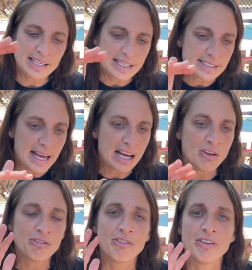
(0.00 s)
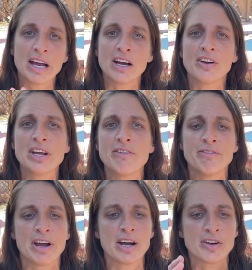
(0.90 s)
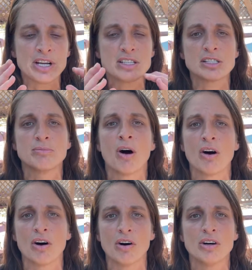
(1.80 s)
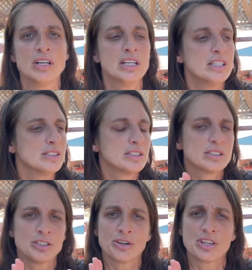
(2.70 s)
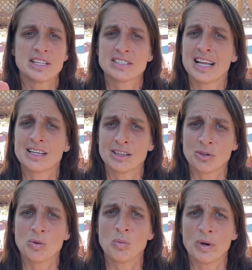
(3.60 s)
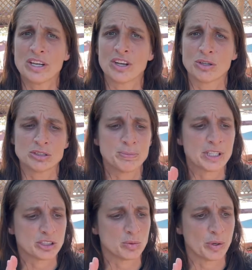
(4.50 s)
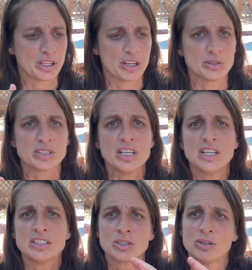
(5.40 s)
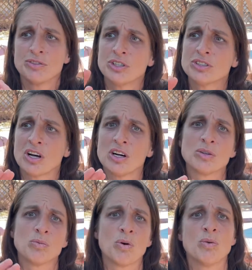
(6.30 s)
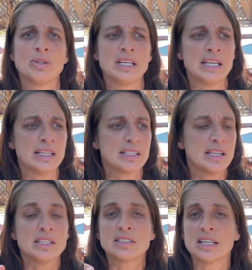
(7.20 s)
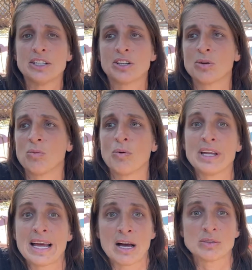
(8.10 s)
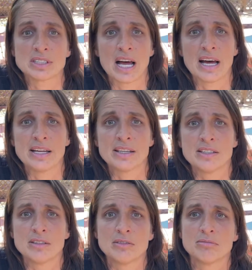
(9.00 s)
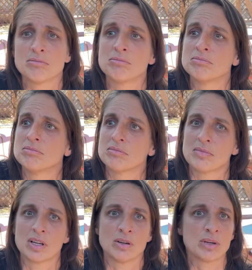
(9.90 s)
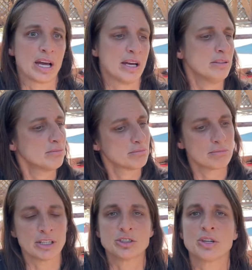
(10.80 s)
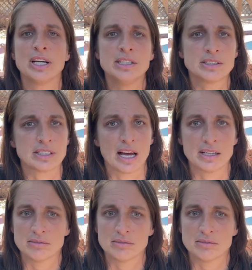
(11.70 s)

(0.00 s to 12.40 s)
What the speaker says: it down very, very small. It's like little windows, picture windows. So if your dog won't eat, say your dog won't eat outside. Okay, let's try inside.